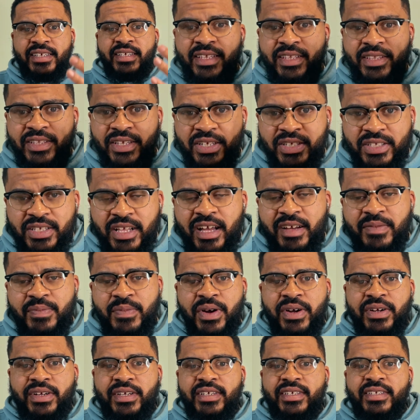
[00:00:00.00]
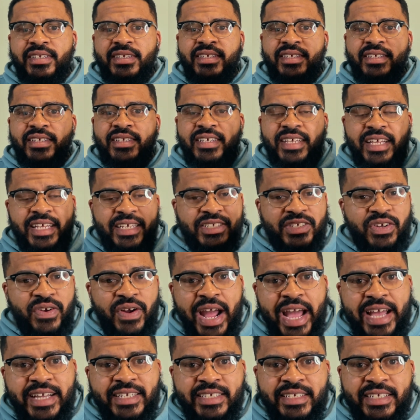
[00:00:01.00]
The stock market is
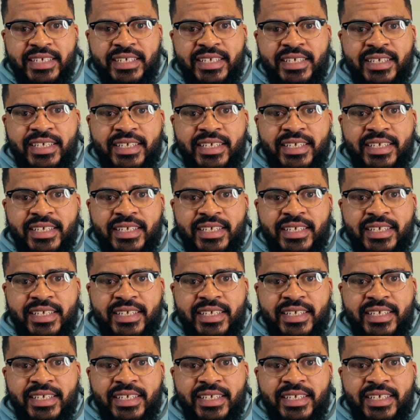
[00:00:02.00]
crashing.